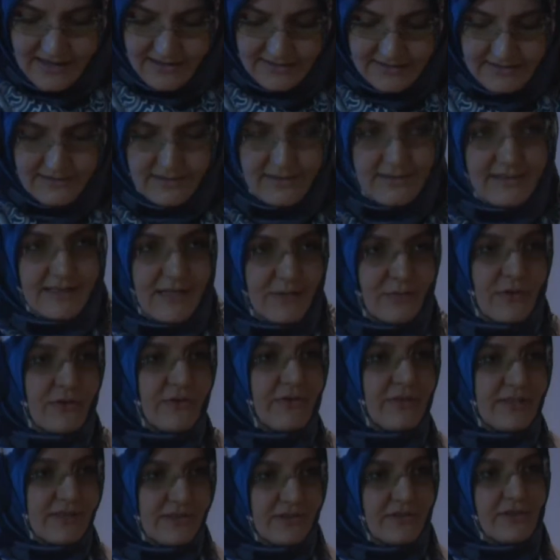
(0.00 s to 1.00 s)
Some
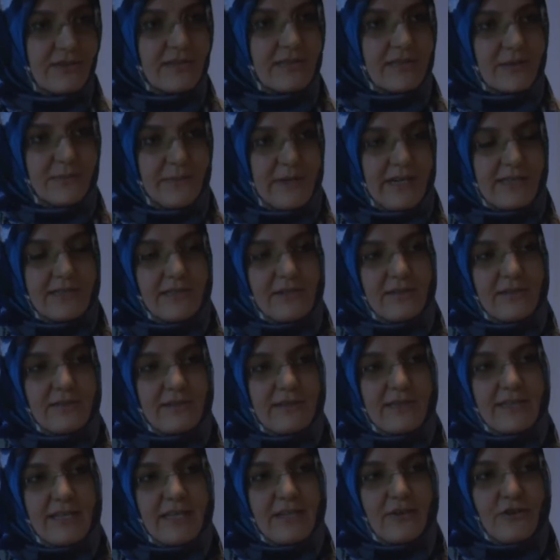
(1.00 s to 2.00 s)
of his students,
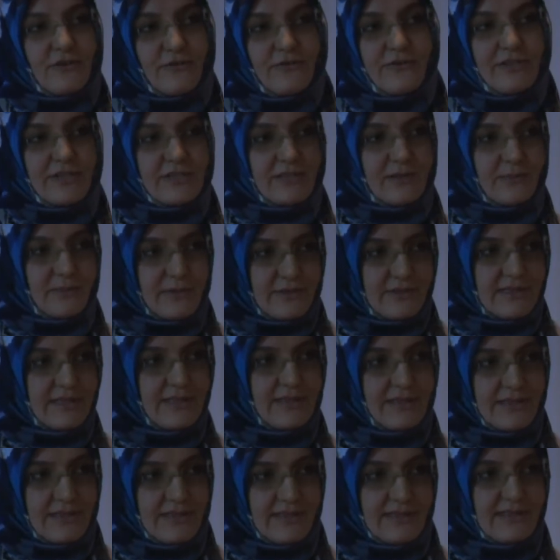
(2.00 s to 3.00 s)
particularly in official
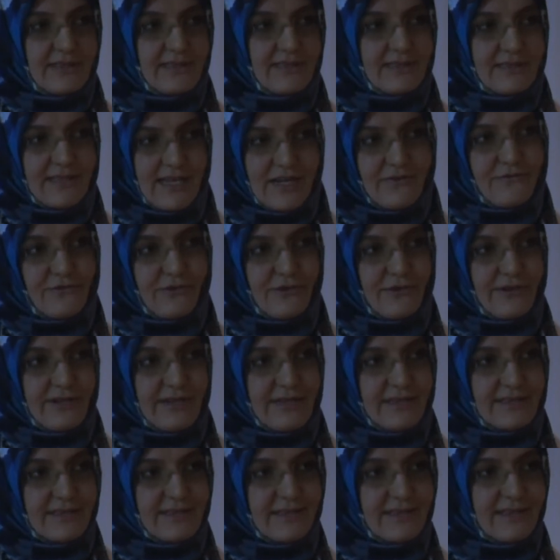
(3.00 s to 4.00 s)
positions, they wore
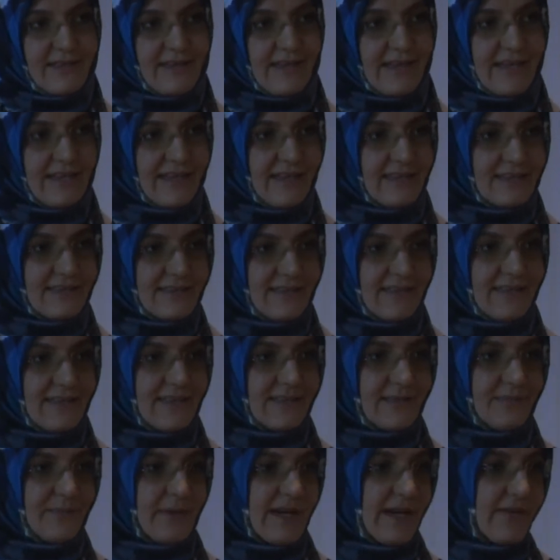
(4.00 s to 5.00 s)
it. And he said
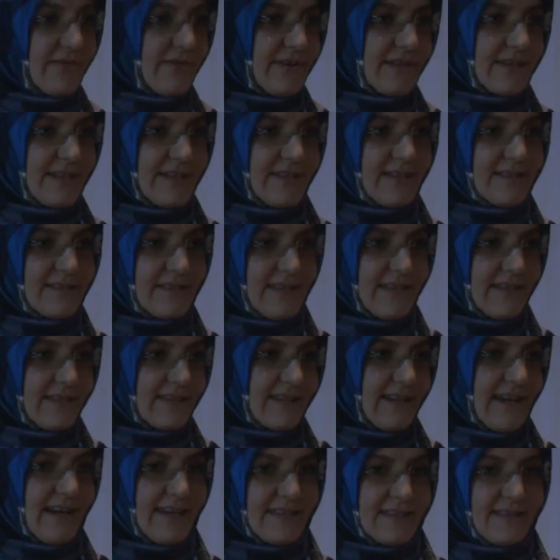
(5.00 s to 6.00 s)
that by wearing it, they are
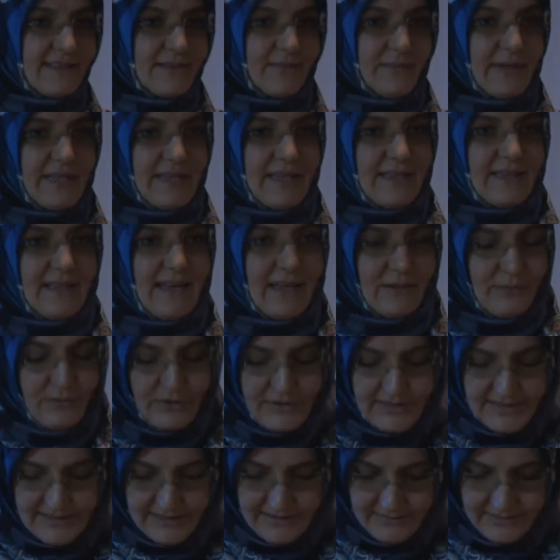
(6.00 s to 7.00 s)
not being
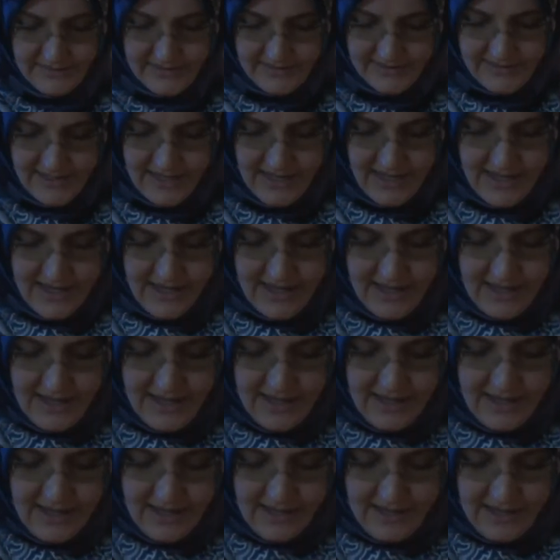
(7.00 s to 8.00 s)
non-Muslims.
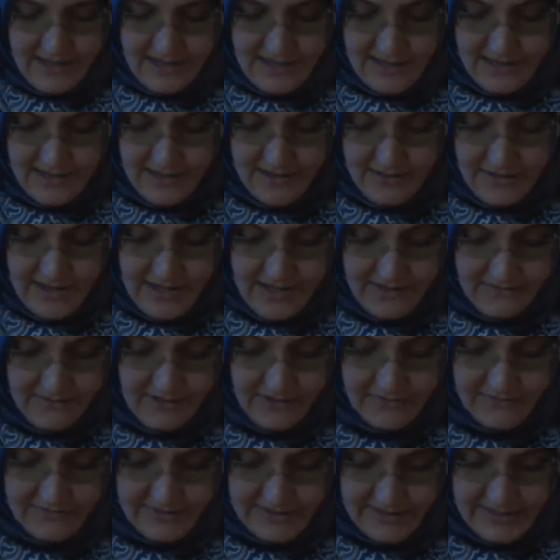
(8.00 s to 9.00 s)

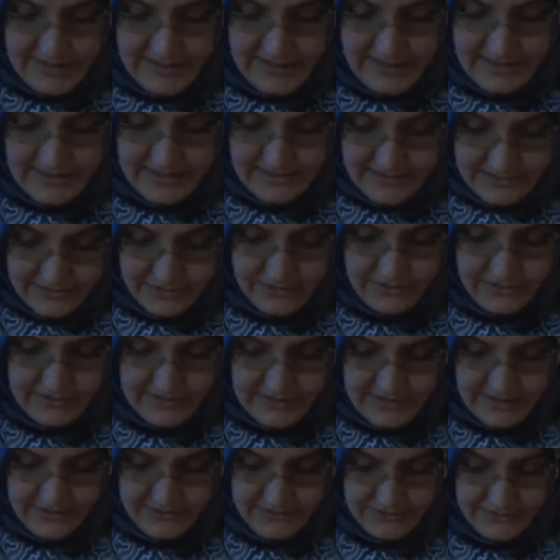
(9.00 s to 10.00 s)
However, he
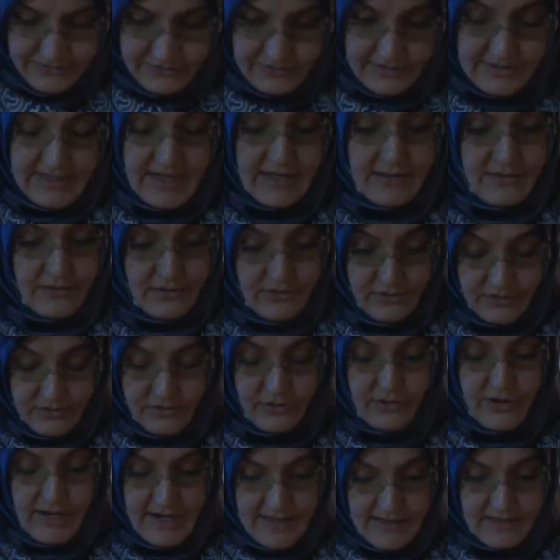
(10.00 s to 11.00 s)
strongly refused. And
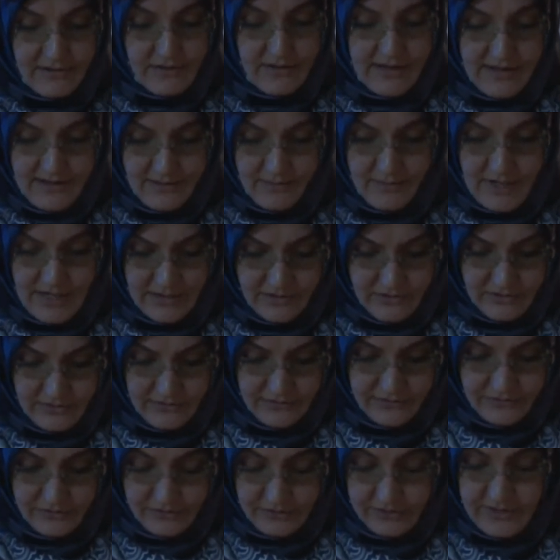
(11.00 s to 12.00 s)
quite a
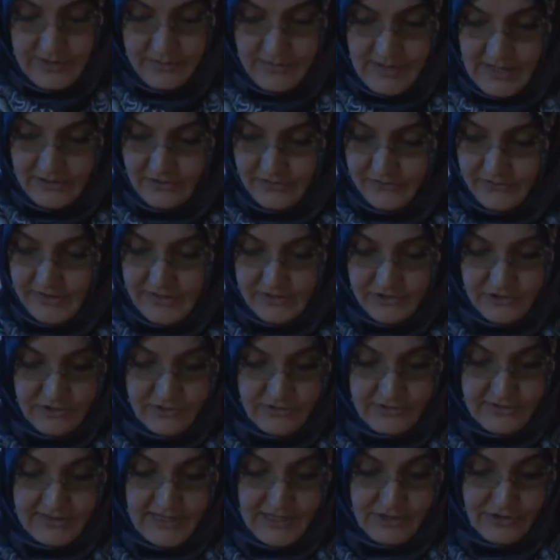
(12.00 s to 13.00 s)
good amount of his
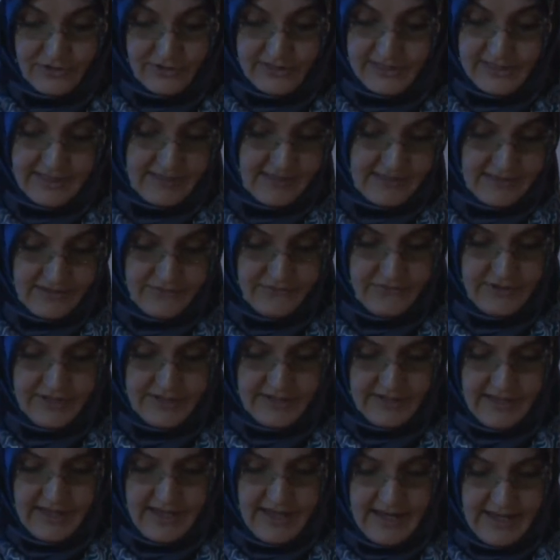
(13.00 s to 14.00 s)
students actually didn't
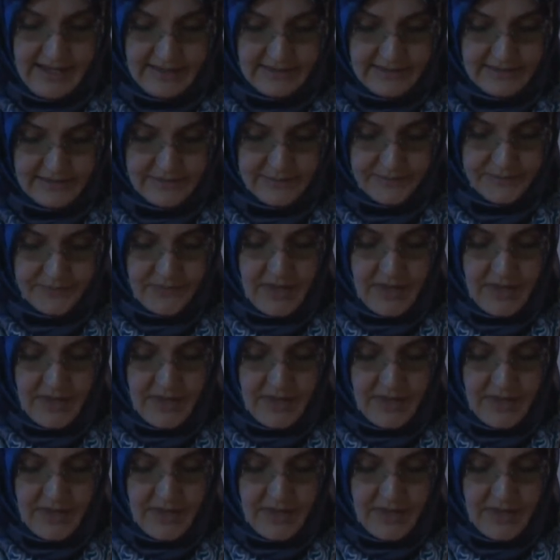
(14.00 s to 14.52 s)
wear the hat.